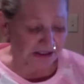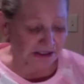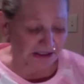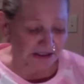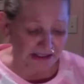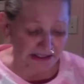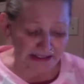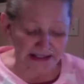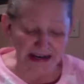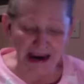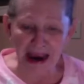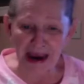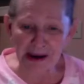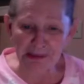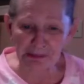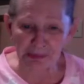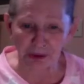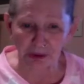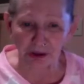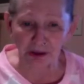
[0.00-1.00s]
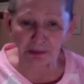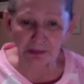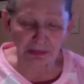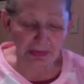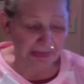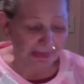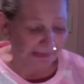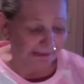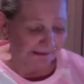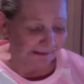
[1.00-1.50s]
to the table
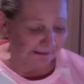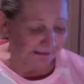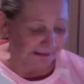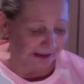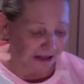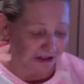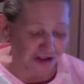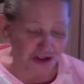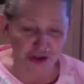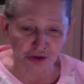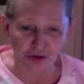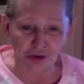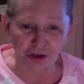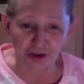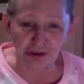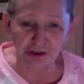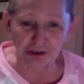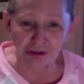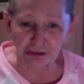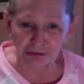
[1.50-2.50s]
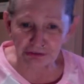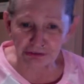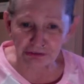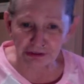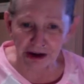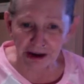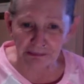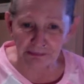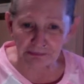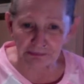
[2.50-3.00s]
that you learn
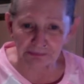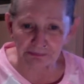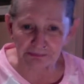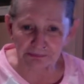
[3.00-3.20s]
from.